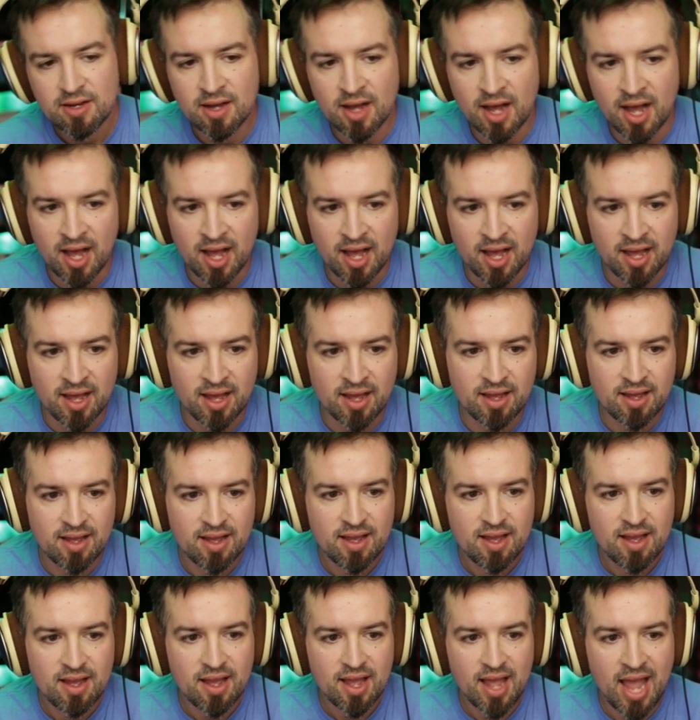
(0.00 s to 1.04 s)
Uh,
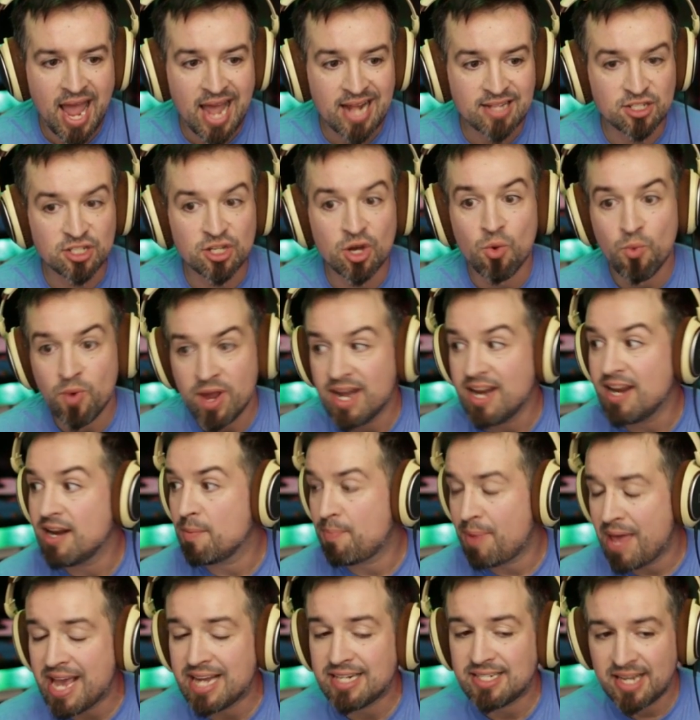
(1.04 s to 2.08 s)
and so we need
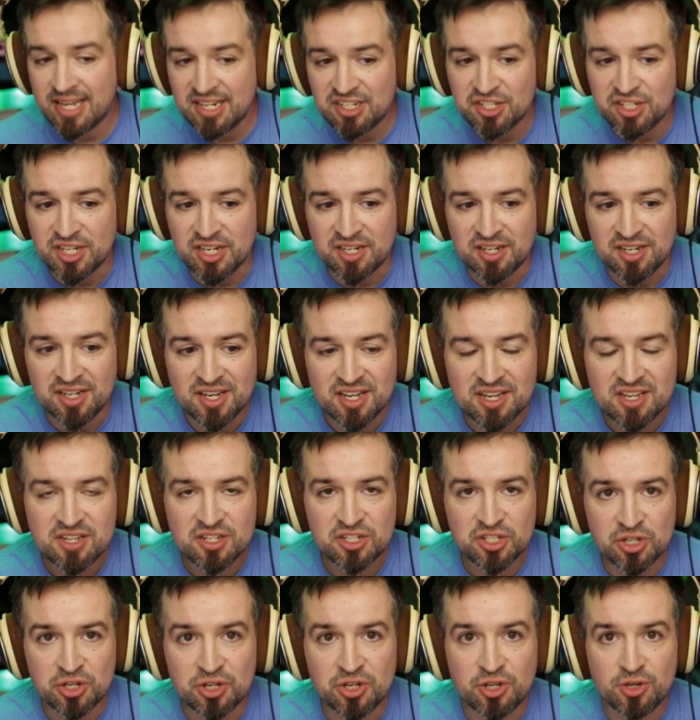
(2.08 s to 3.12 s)
to pay attention
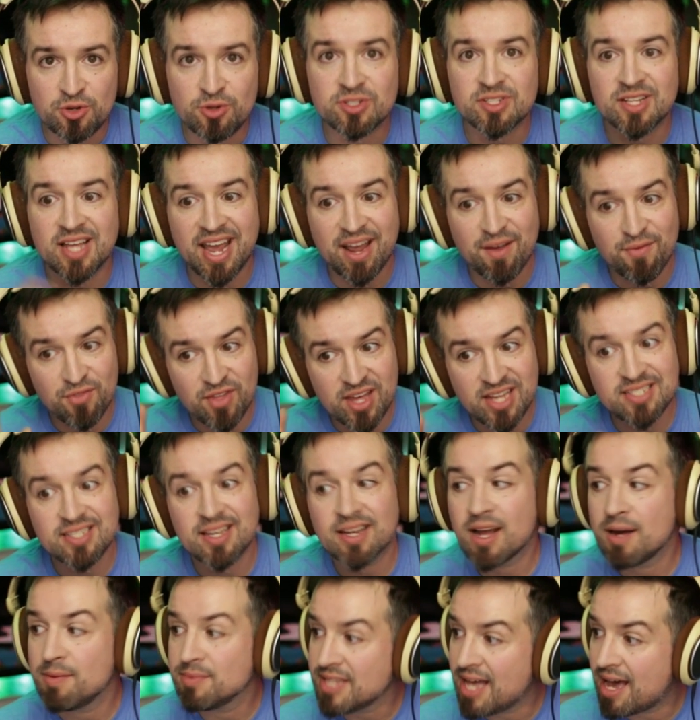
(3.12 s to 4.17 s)
to news like this
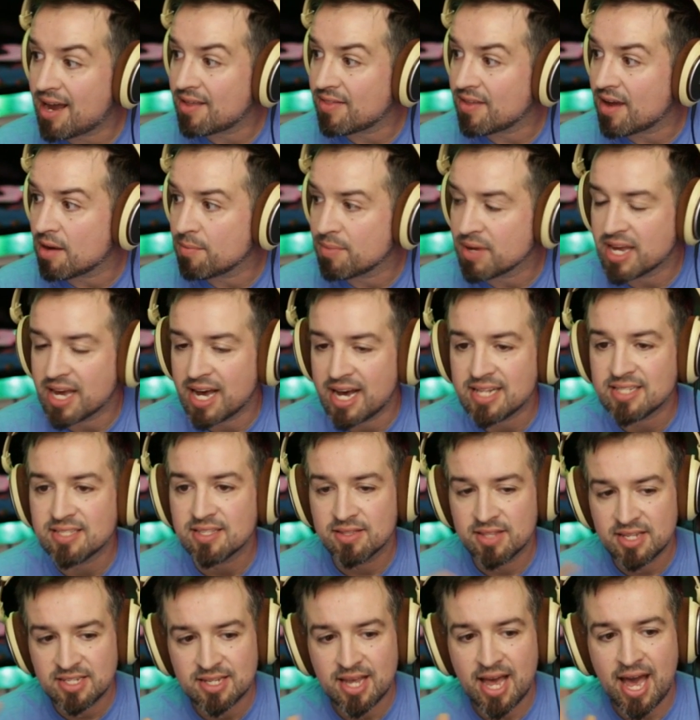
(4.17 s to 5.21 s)
that comes out of there,
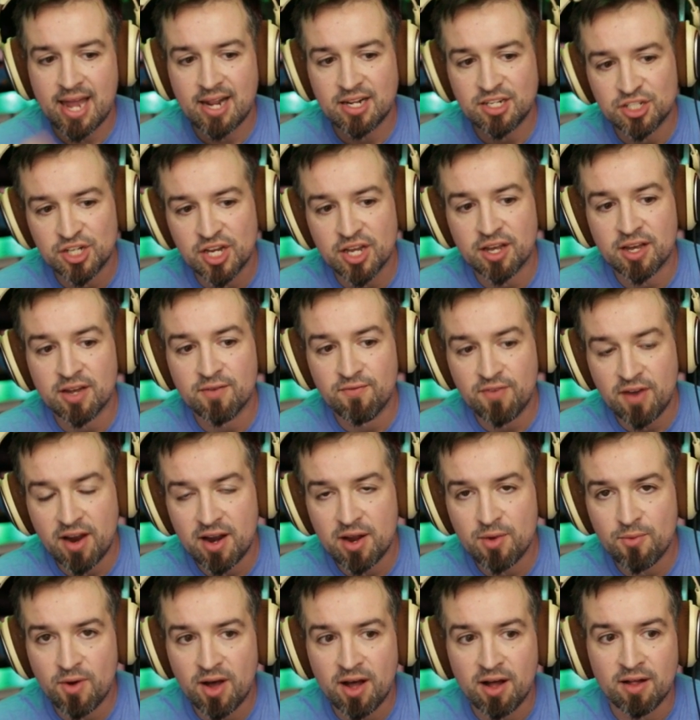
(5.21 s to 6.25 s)
because this kind of shit could
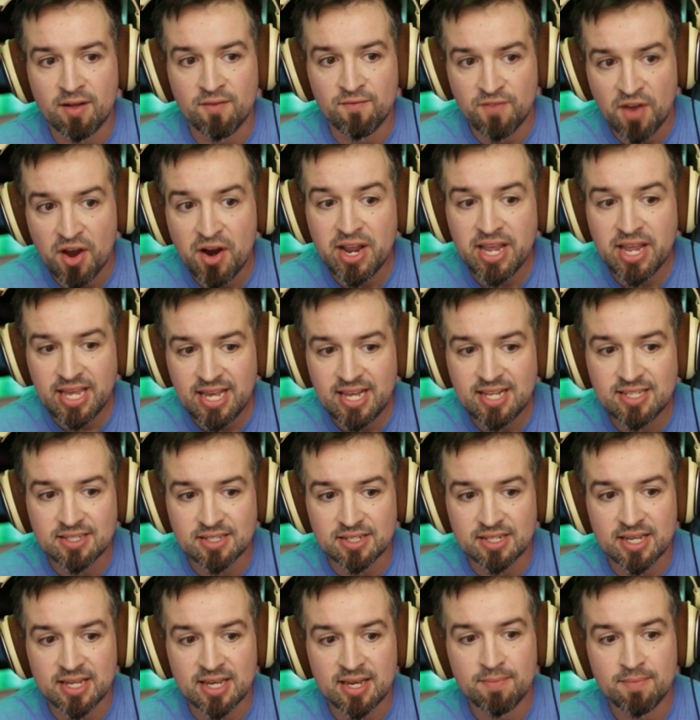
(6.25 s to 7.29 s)
very well, very
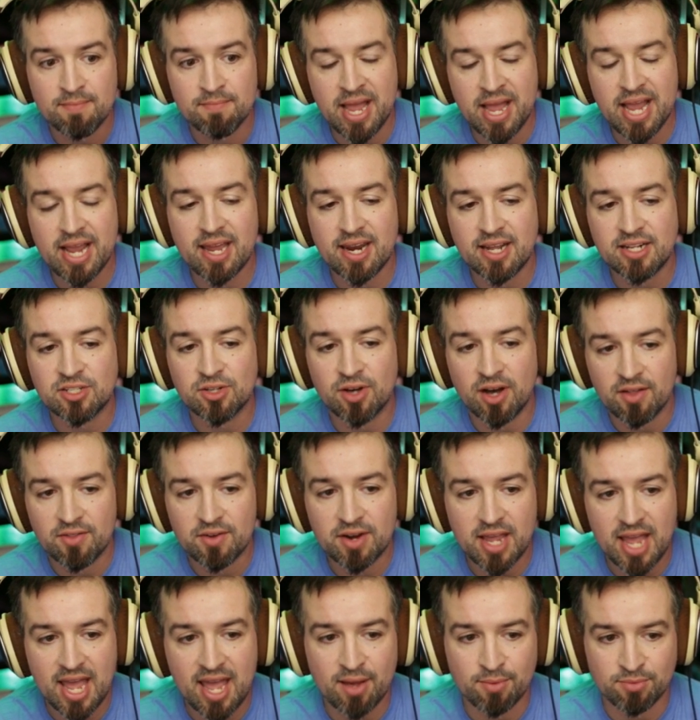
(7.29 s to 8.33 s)
easily make it into other
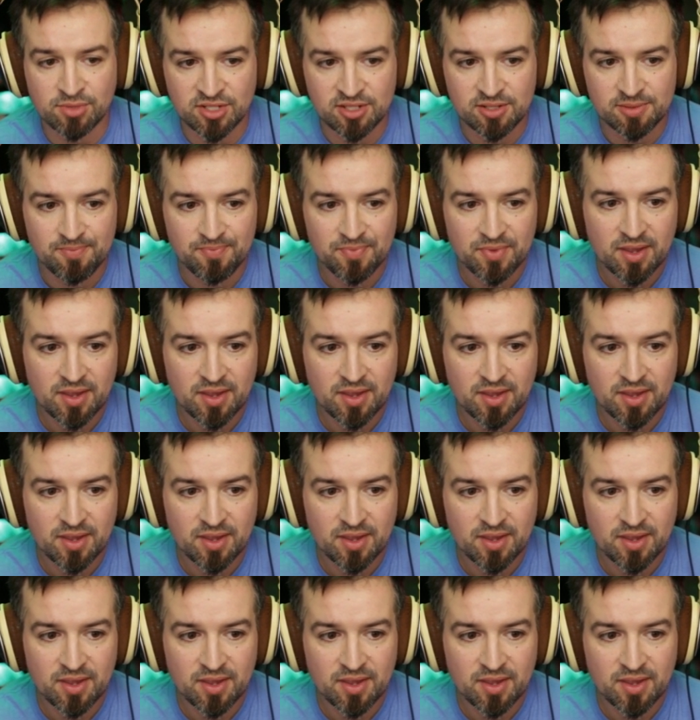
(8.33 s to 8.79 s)
games.